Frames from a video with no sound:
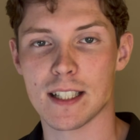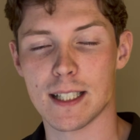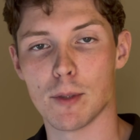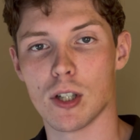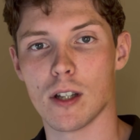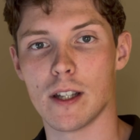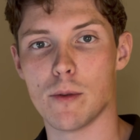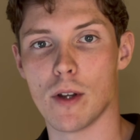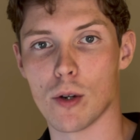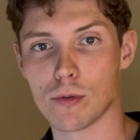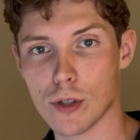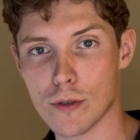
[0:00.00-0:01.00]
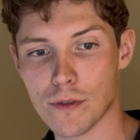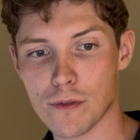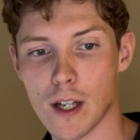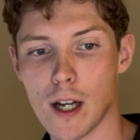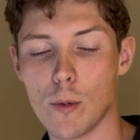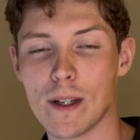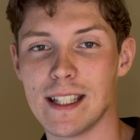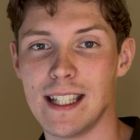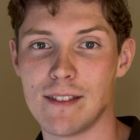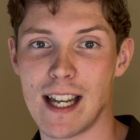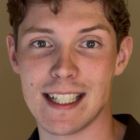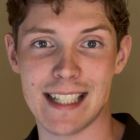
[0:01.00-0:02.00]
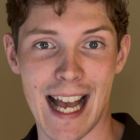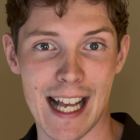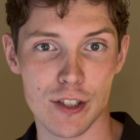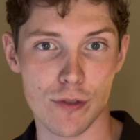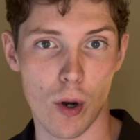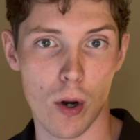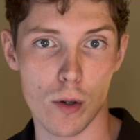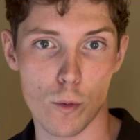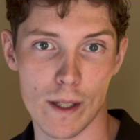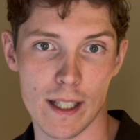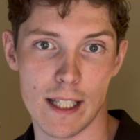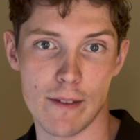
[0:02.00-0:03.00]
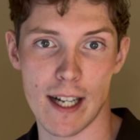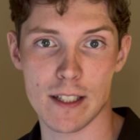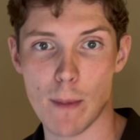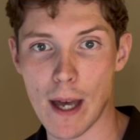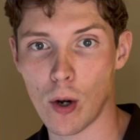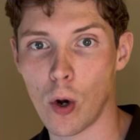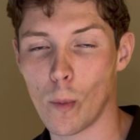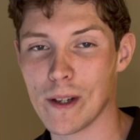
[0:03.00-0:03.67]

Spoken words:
Similarly with a roof, we can leave that as asphalt, we can leave it as metal.